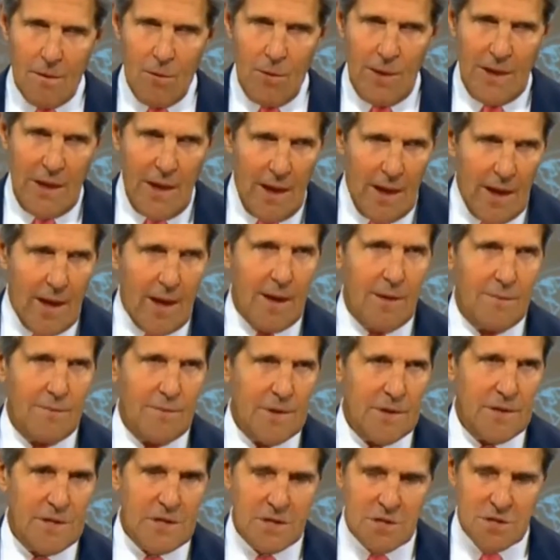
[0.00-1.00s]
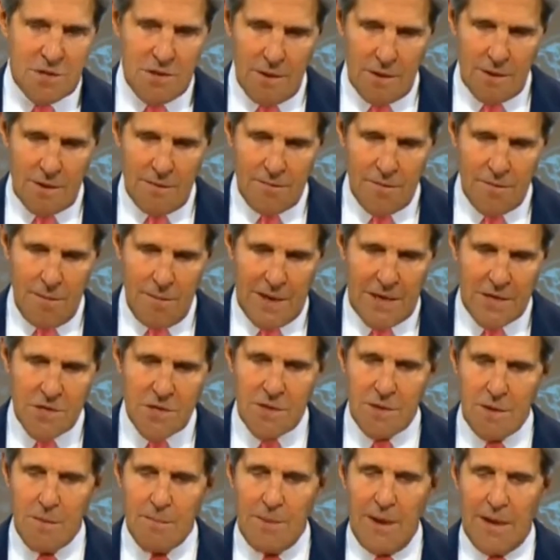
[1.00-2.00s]
We have additional
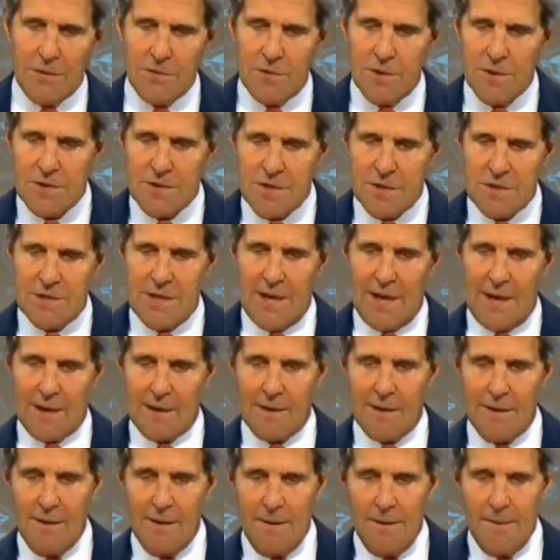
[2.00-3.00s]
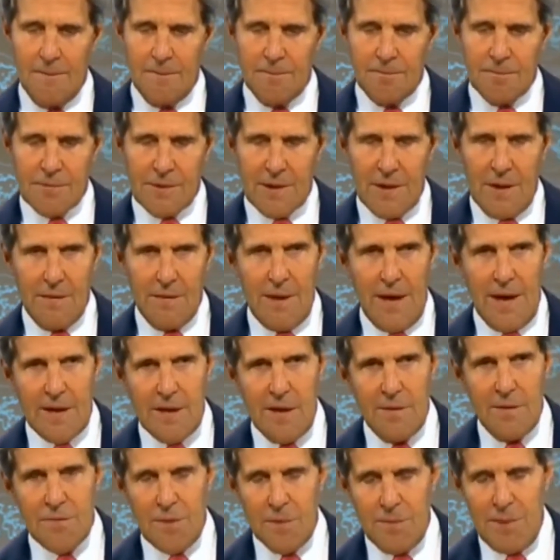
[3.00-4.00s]
information about this attack, and
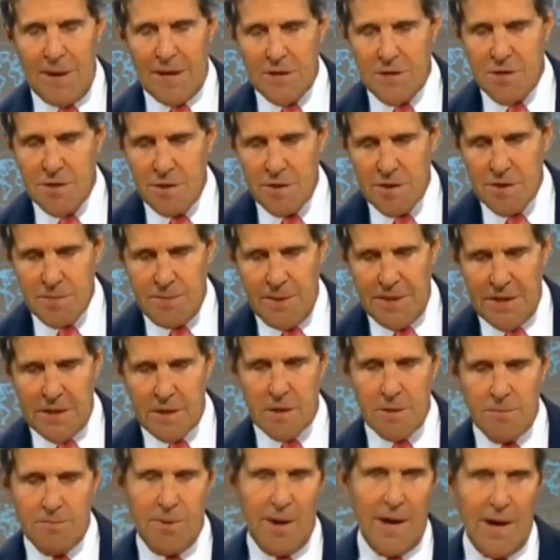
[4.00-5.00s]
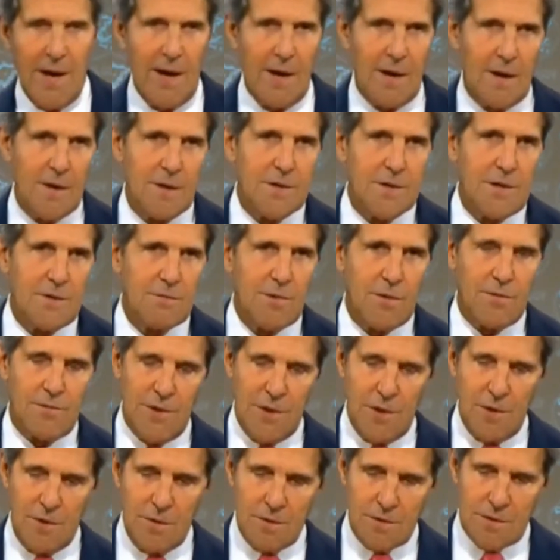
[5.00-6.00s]
that information is being compiled and
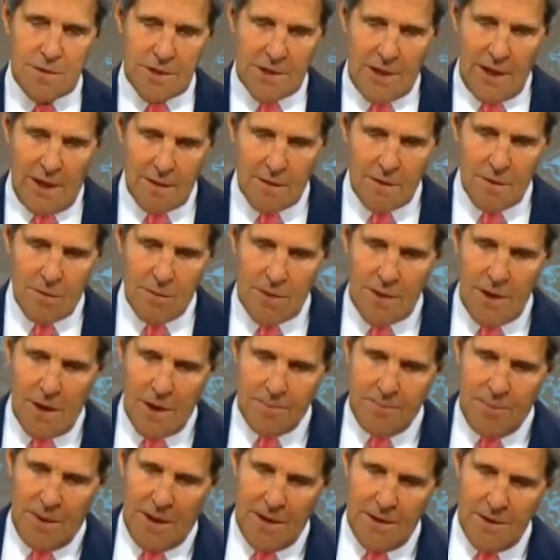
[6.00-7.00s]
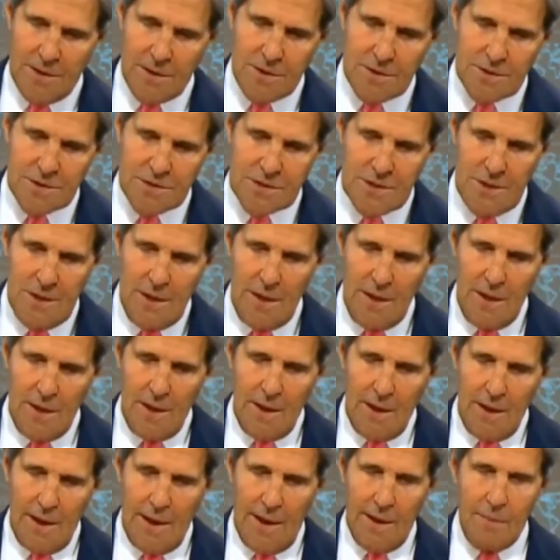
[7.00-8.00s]
reviewed together with our partners,
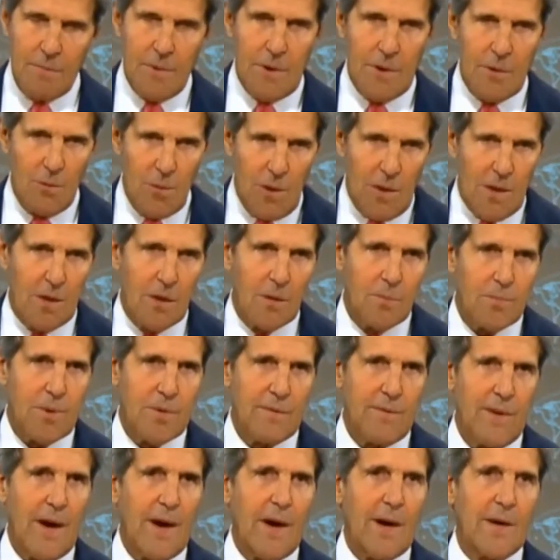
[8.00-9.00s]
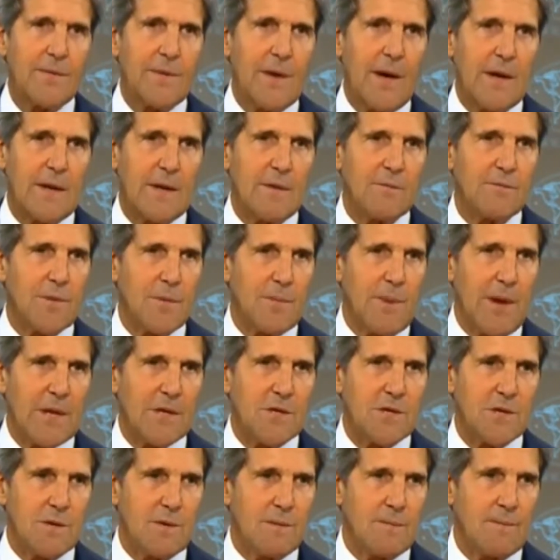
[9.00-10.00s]
and we will provide that
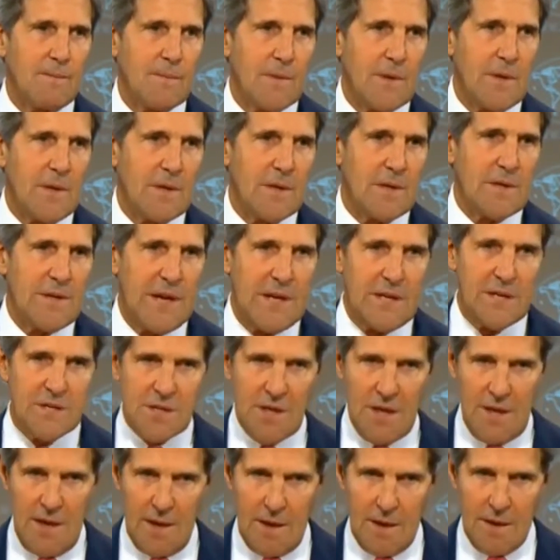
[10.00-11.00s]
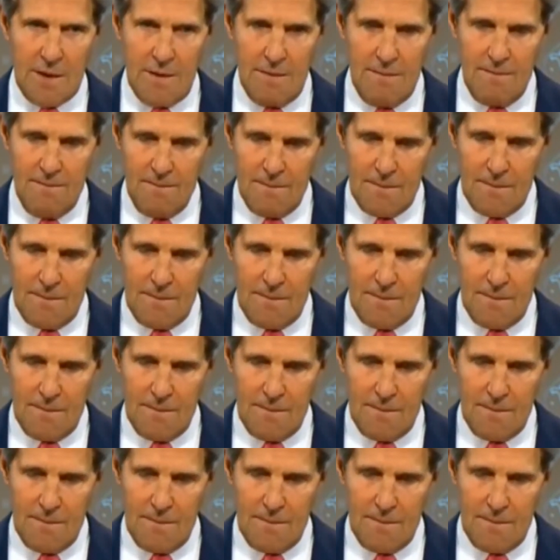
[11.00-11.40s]
information in the days ahead.